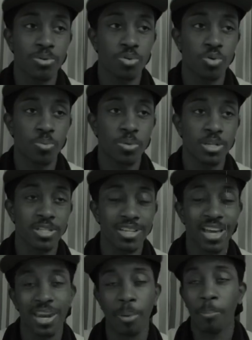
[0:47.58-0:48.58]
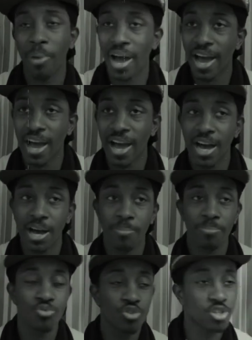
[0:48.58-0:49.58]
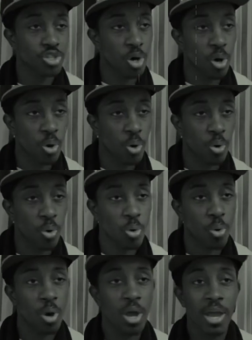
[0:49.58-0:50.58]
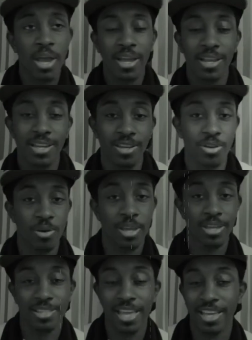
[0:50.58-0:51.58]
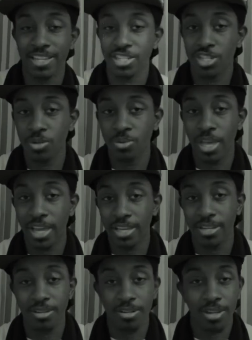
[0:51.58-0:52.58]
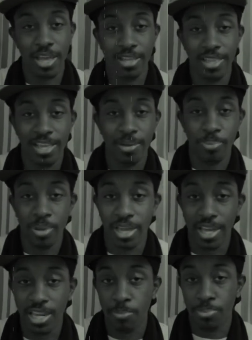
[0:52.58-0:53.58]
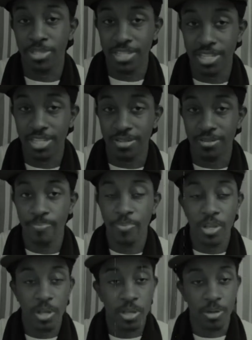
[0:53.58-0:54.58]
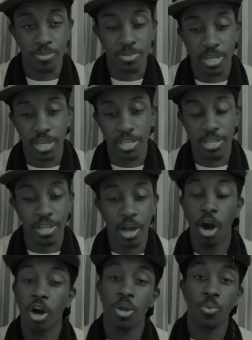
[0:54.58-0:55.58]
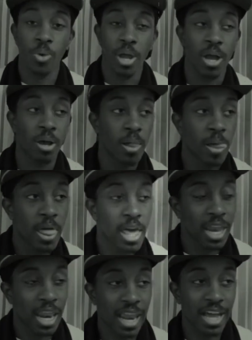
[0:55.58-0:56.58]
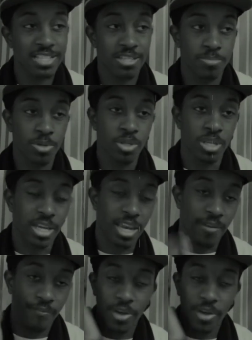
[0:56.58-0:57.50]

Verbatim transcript: group because they're kind of pop, soul. You know, they can shoot, they can play any position. You know what I'm saying? They're all around. And I like the music, and I